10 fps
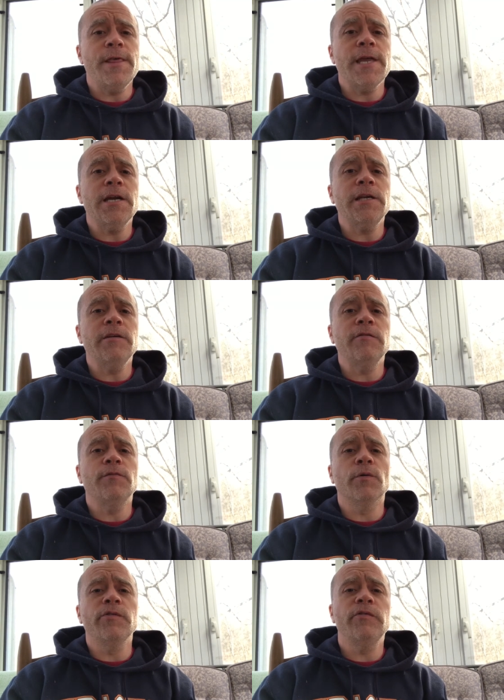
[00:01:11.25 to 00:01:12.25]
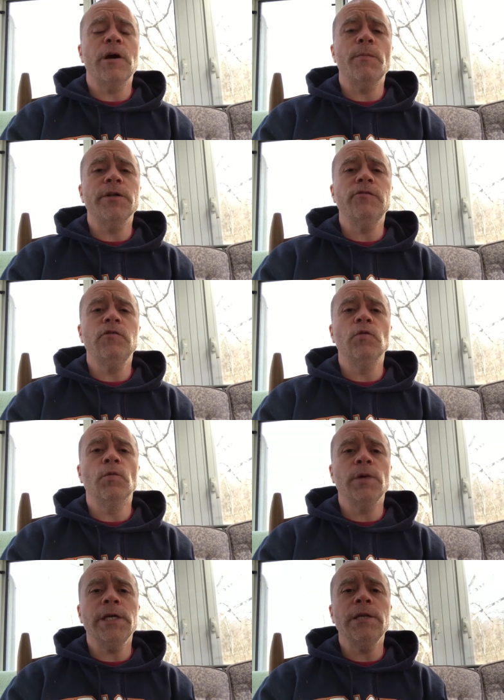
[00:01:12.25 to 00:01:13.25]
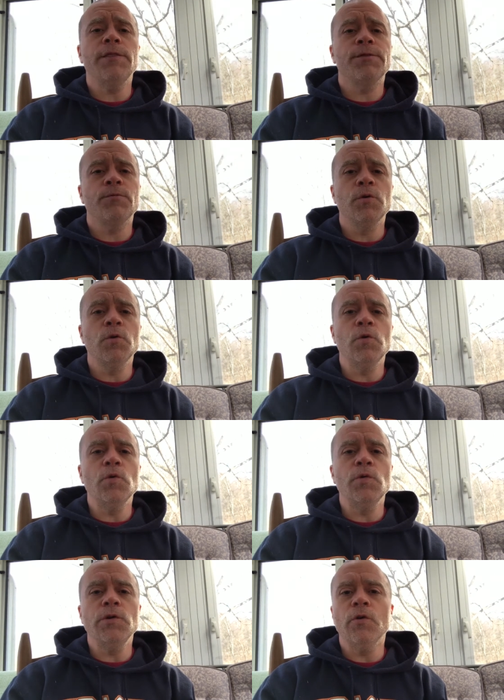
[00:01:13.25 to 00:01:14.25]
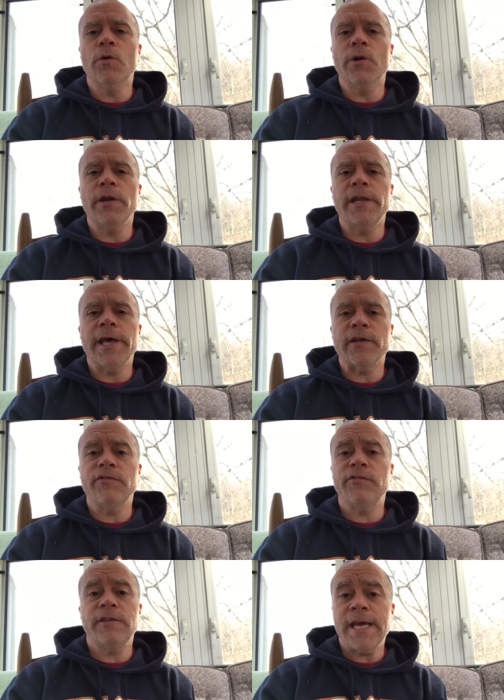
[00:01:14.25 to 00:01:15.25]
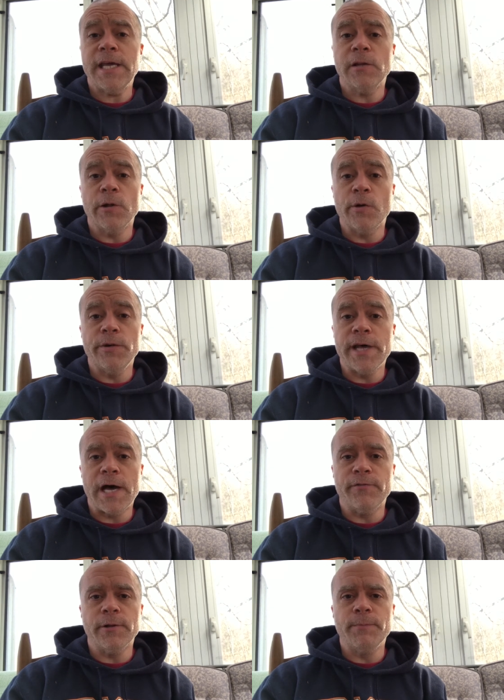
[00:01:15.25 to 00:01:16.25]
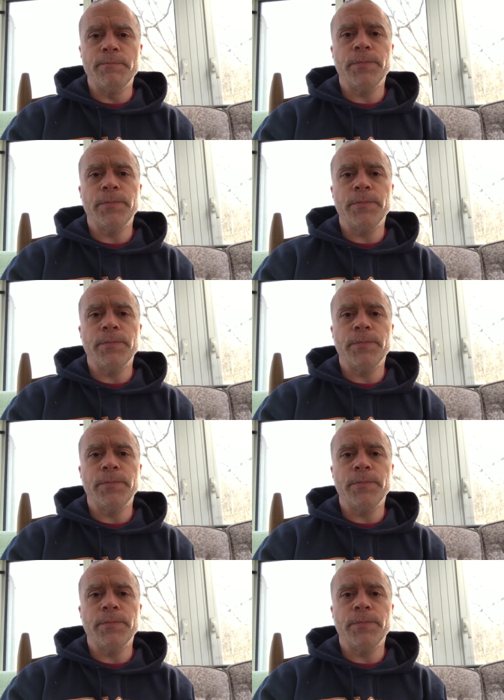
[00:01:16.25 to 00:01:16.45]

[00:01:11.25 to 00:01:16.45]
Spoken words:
than it is for someone to read through your next standalone novel.